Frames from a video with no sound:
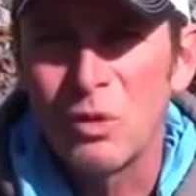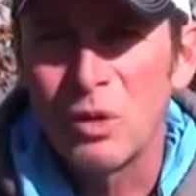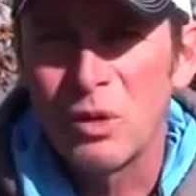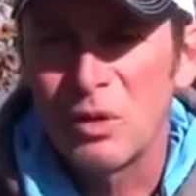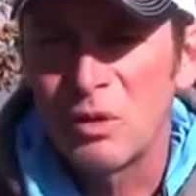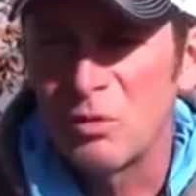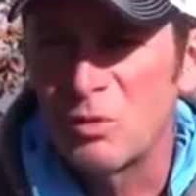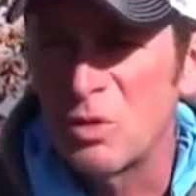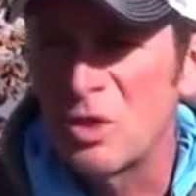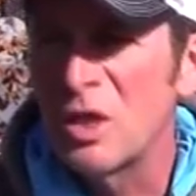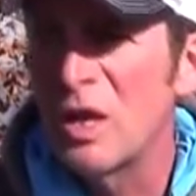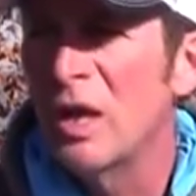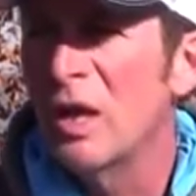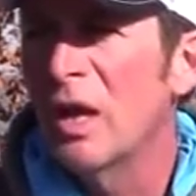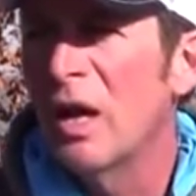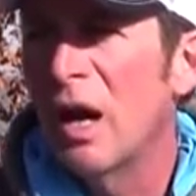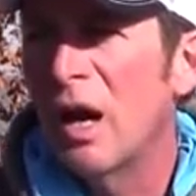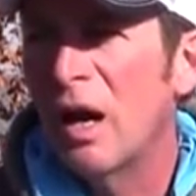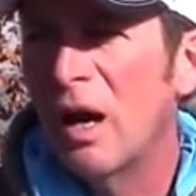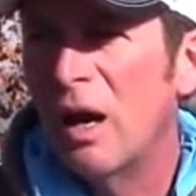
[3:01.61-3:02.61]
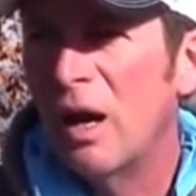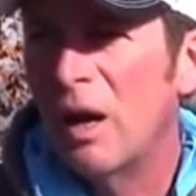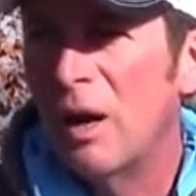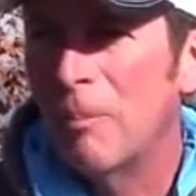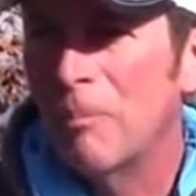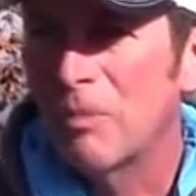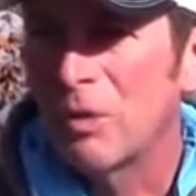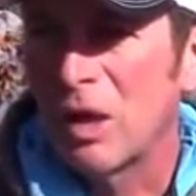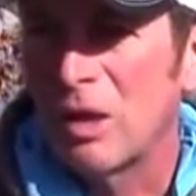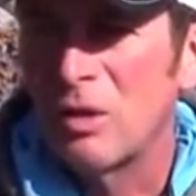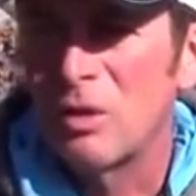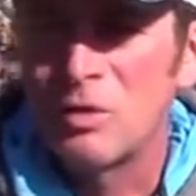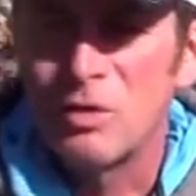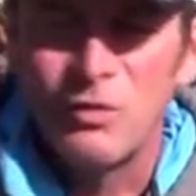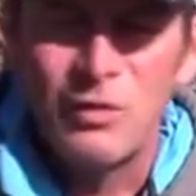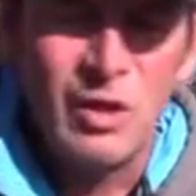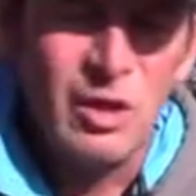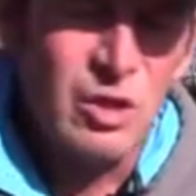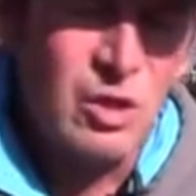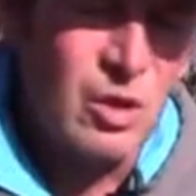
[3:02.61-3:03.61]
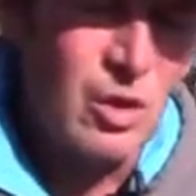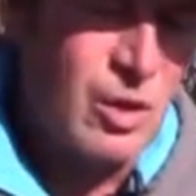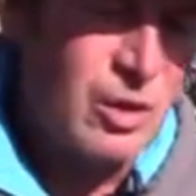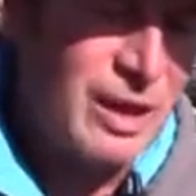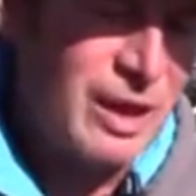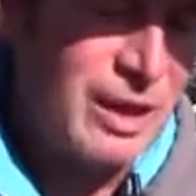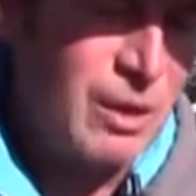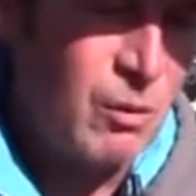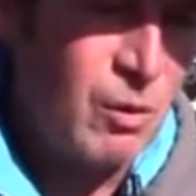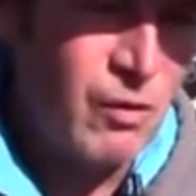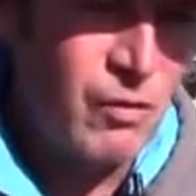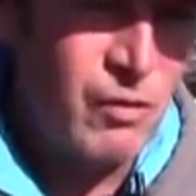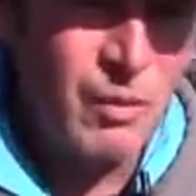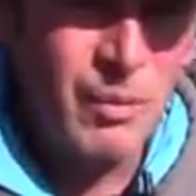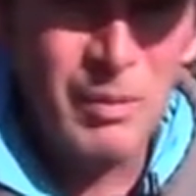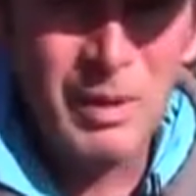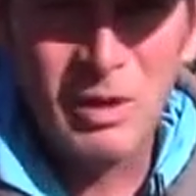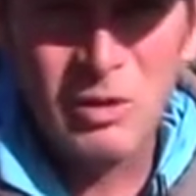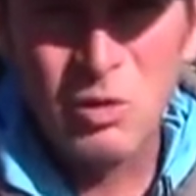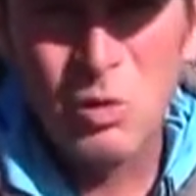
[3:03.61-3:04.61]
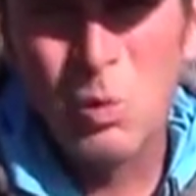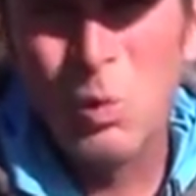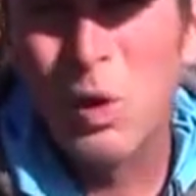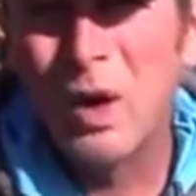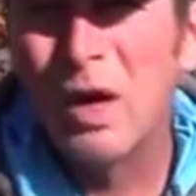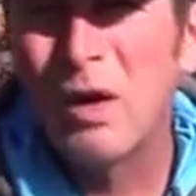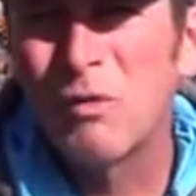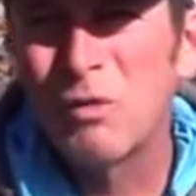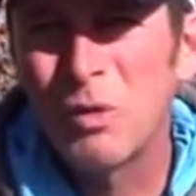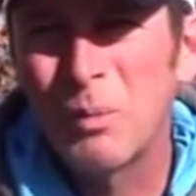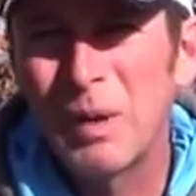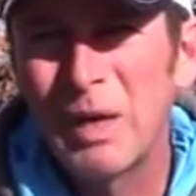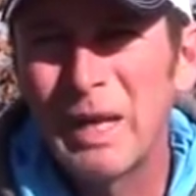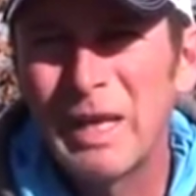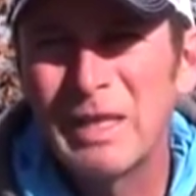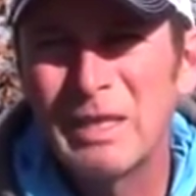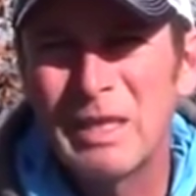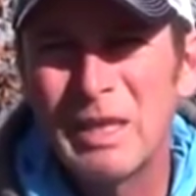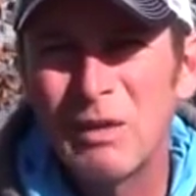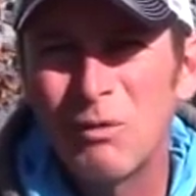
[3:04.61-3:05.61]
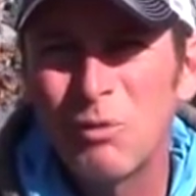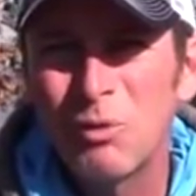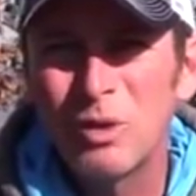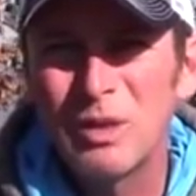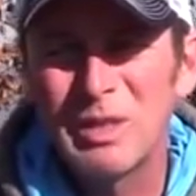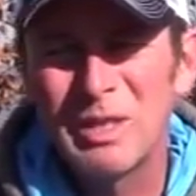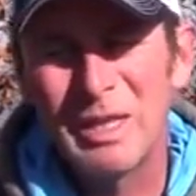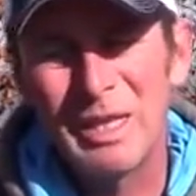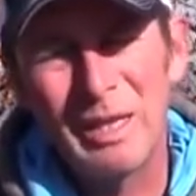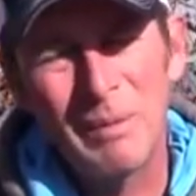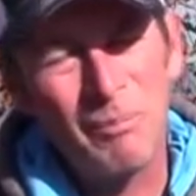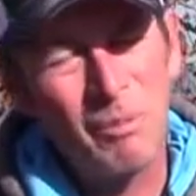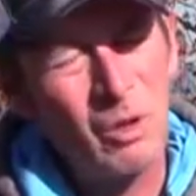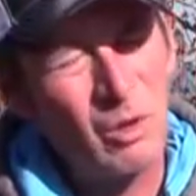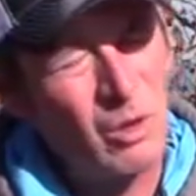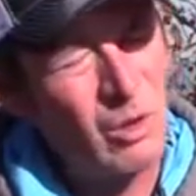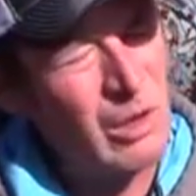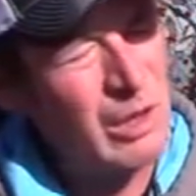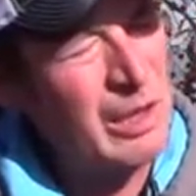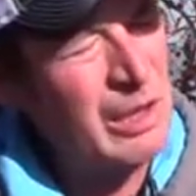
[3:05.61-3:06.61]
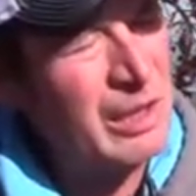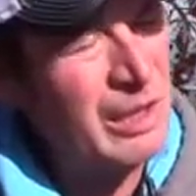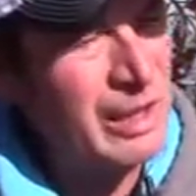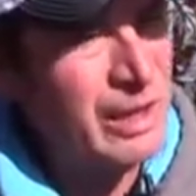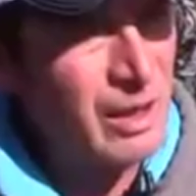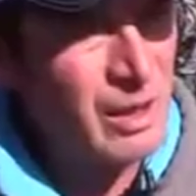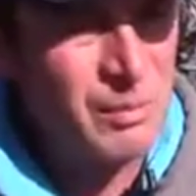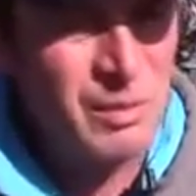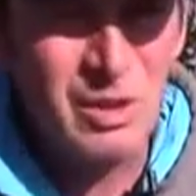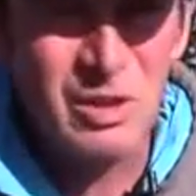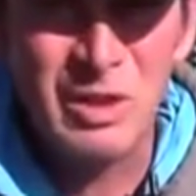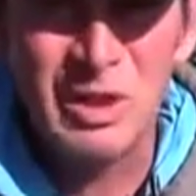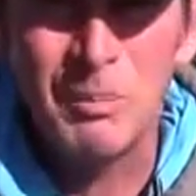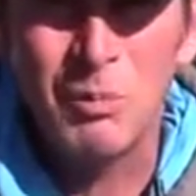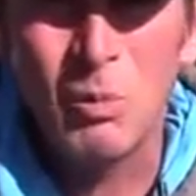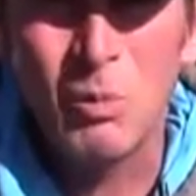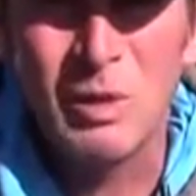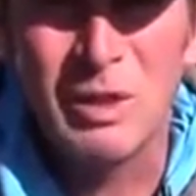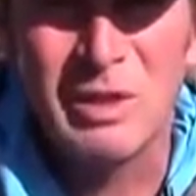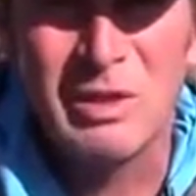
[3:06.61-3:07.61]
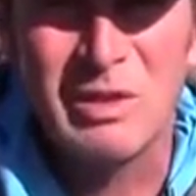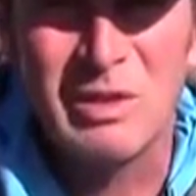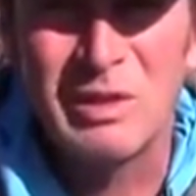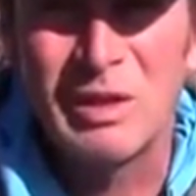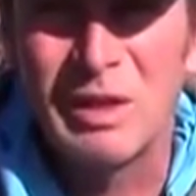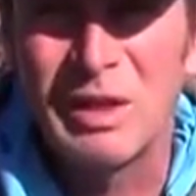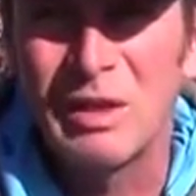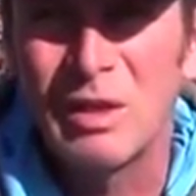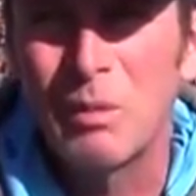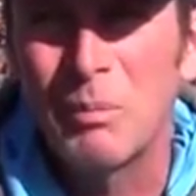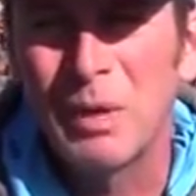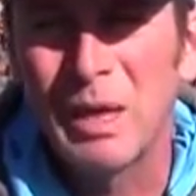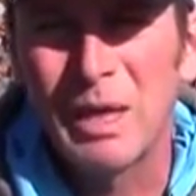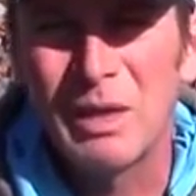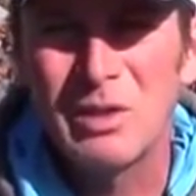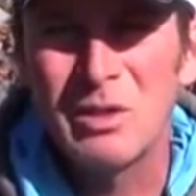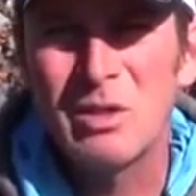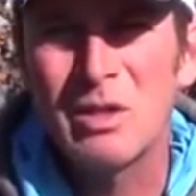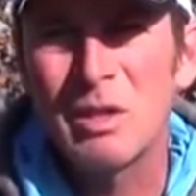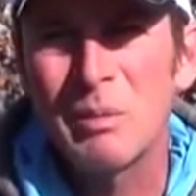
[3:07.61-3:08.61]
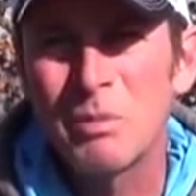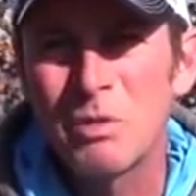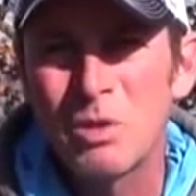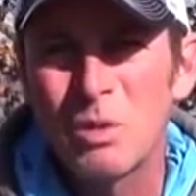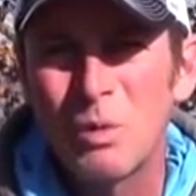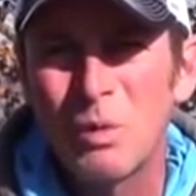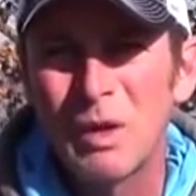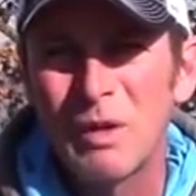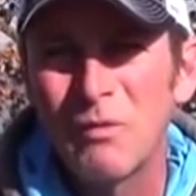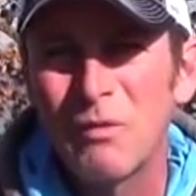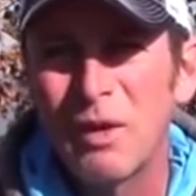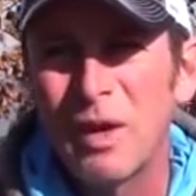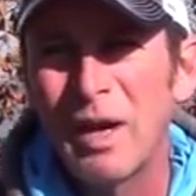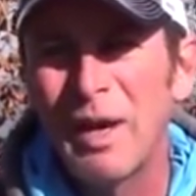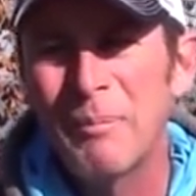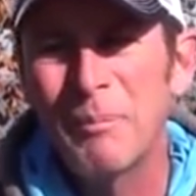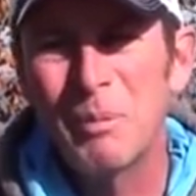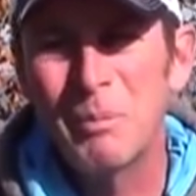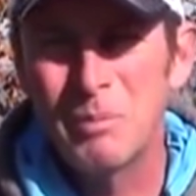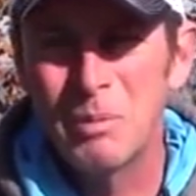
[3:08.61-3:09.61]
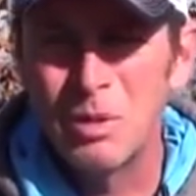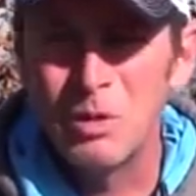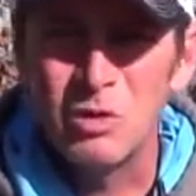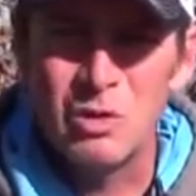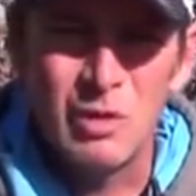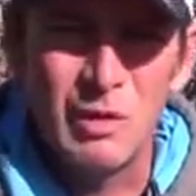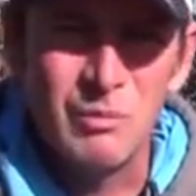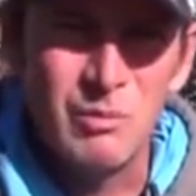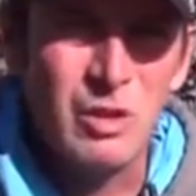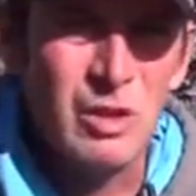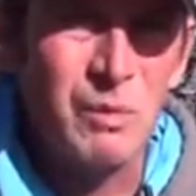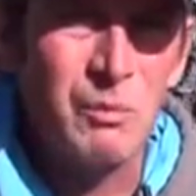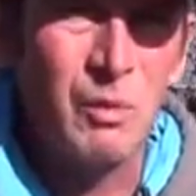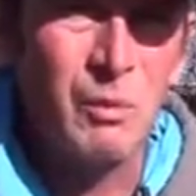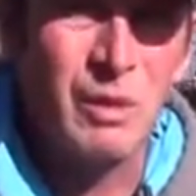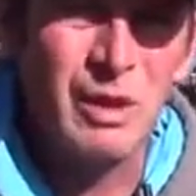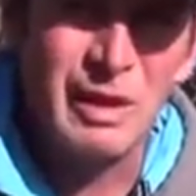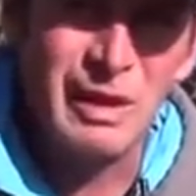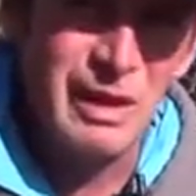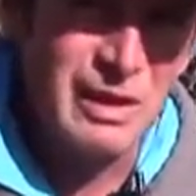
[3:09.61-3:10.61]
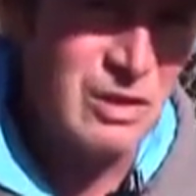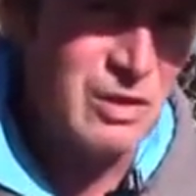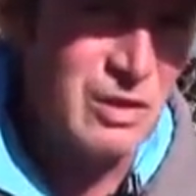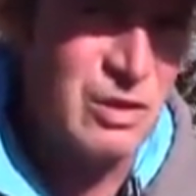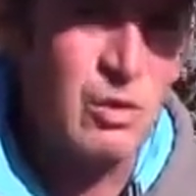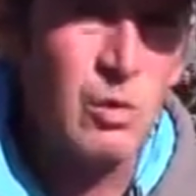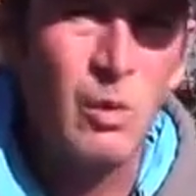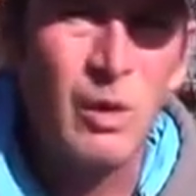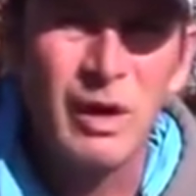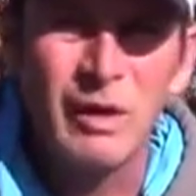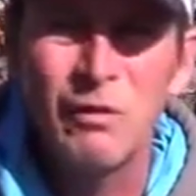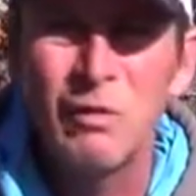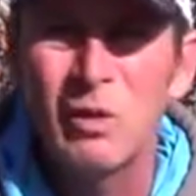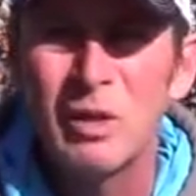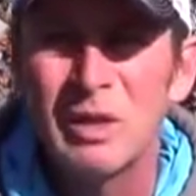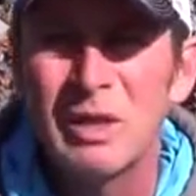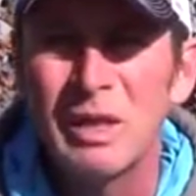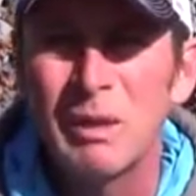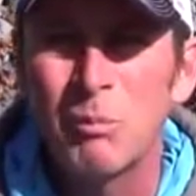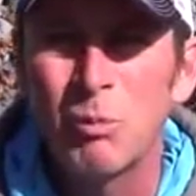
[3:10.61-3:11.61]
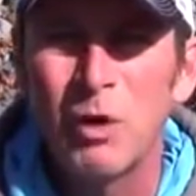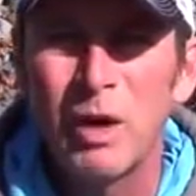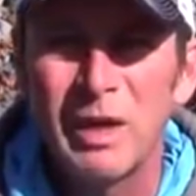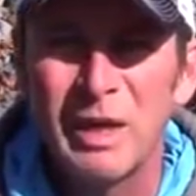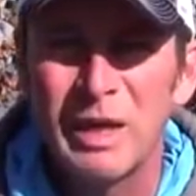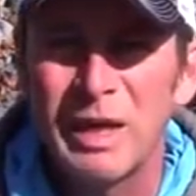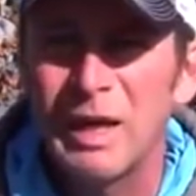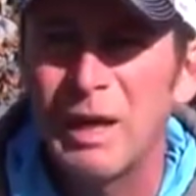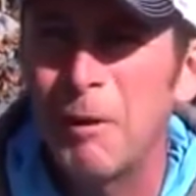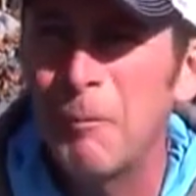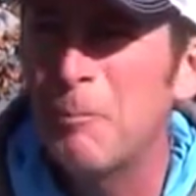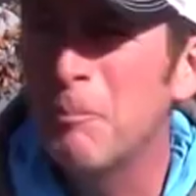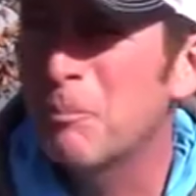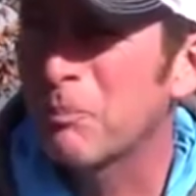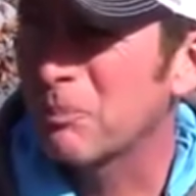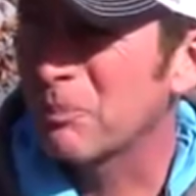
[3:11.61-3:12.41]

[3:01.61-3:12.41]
those. And those fish are anywhere from about 12 to about 18 foot deep. They're a little bit deeper when it's sunny. They'll be out as deep as 25, but most of them seem to be in less than 20 foot deep right now.